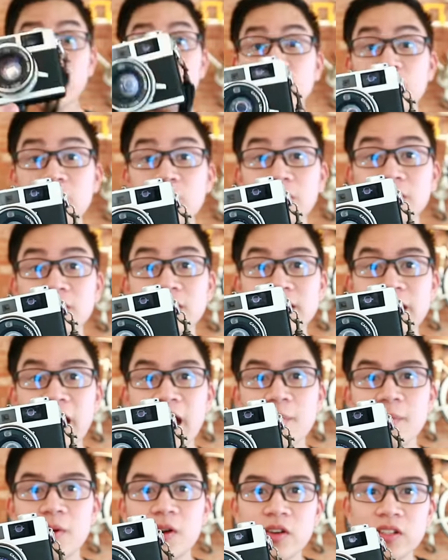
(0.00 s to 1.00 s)
Even if this
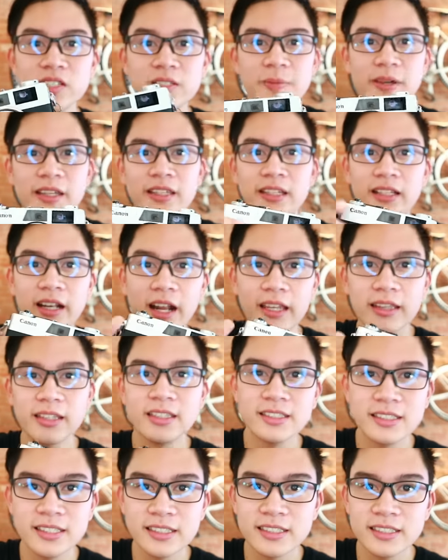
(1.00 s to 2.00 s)
camera was made in
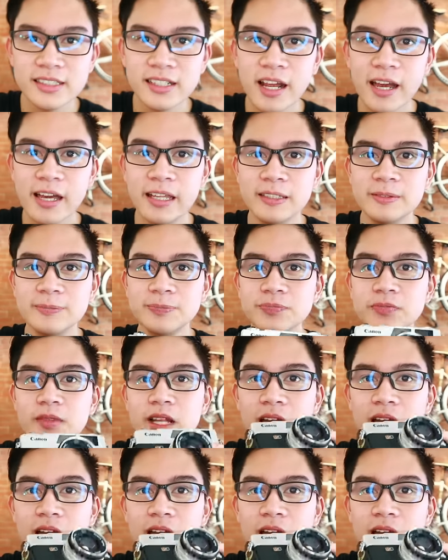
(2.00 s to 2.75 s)
1969,